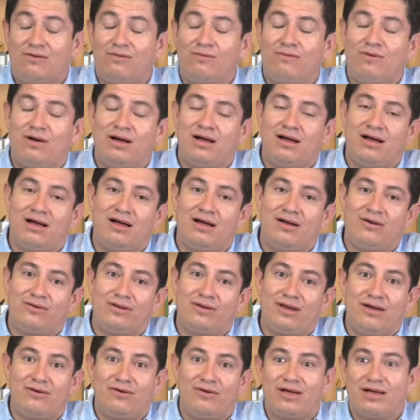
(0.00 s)
Wow,
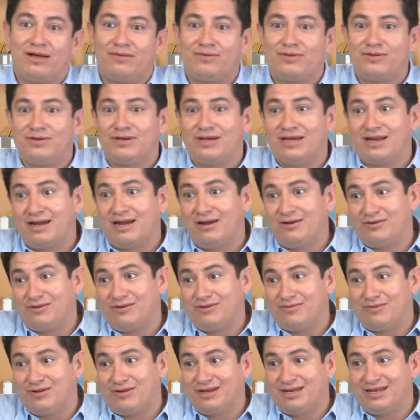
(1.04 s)
now I have to get out,
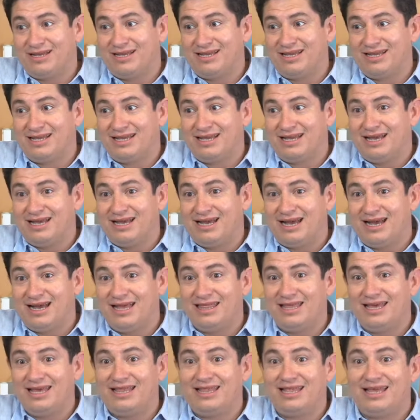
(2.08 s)
right?
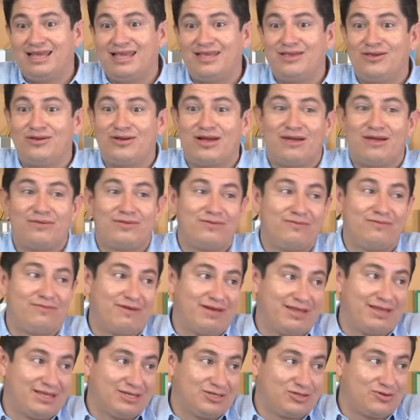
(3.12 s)
And then you have to
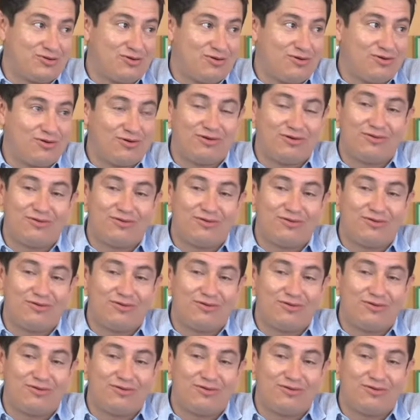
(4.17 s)
find the struggle